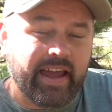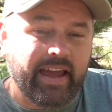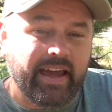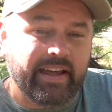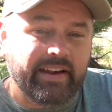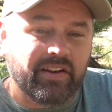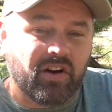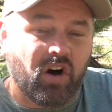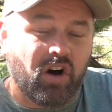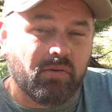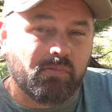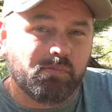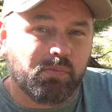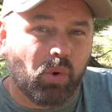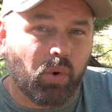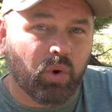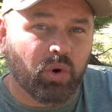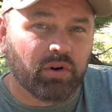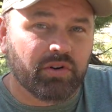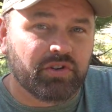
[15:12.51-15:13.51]
and on
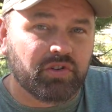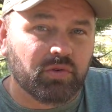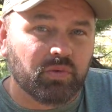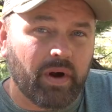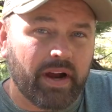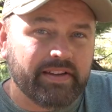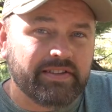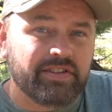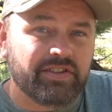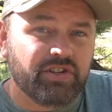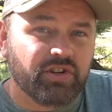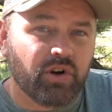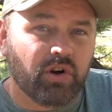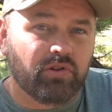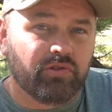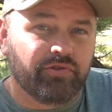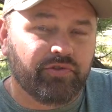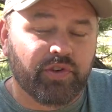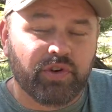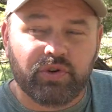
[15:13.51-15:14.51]
board to raising your
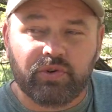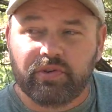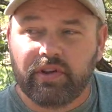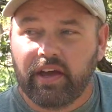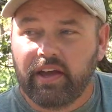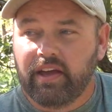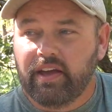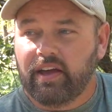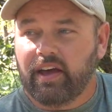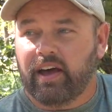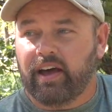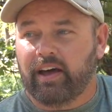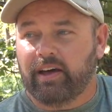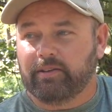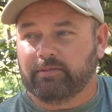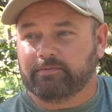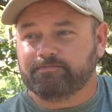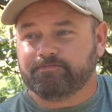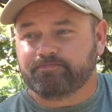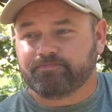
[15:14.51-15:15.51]
own food,
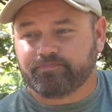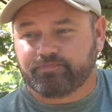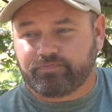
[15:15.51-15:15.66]
um,